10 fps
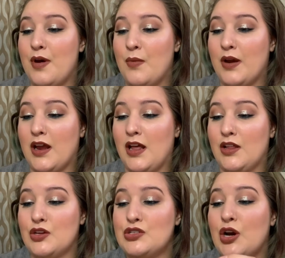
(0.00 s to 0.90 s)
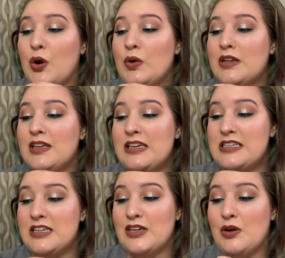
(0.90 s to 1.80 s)
what color? Totally
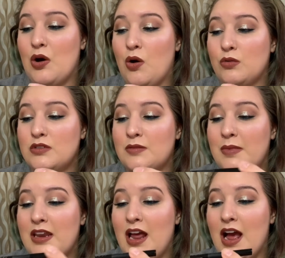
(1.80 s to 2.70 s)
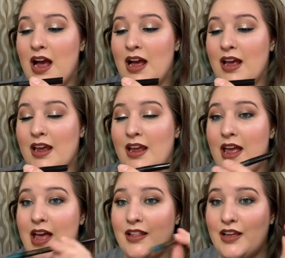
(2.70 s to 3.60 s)
Teal Ultimate Eye
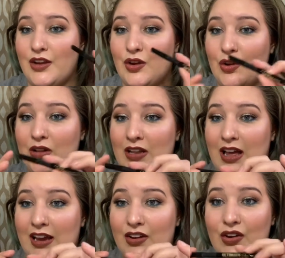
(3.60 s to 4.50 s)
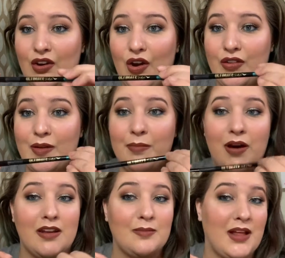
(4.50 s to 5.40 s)
LA Girl liner on the
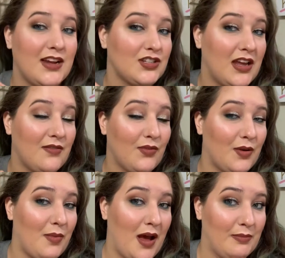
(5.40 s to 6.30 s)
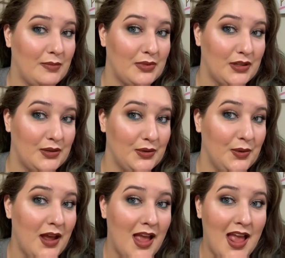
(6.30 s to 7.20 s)
bottom lash line for a pop of
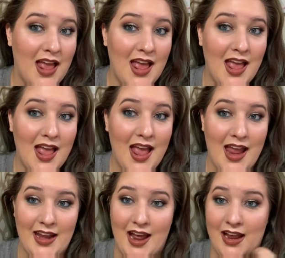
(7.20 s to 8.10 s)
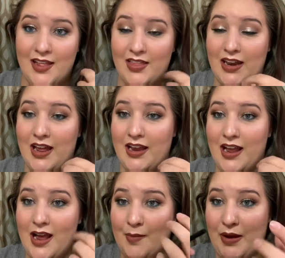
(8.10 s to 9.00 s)
blue. And
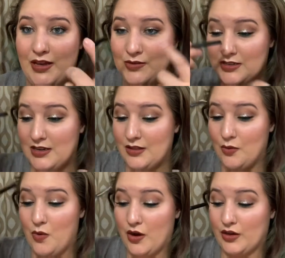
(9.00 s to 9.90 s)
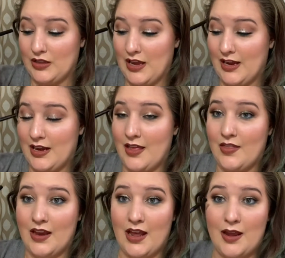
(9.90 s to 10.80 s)
I used it in the waterline, and
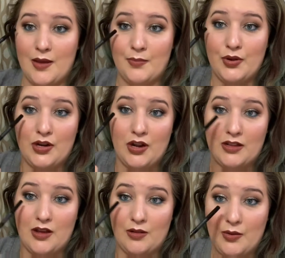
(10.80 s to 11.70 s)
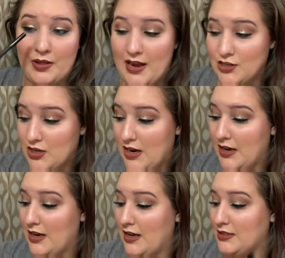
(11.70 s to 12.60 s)
then I put it on the lower lash line,
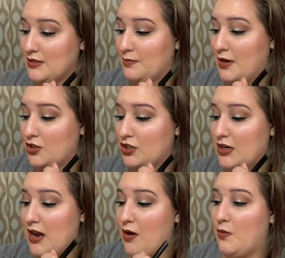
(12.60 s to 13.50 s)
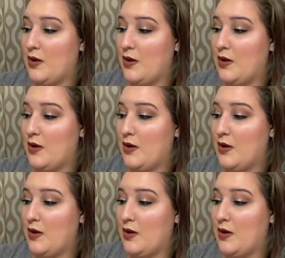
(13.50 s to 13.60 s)
and I smudged it out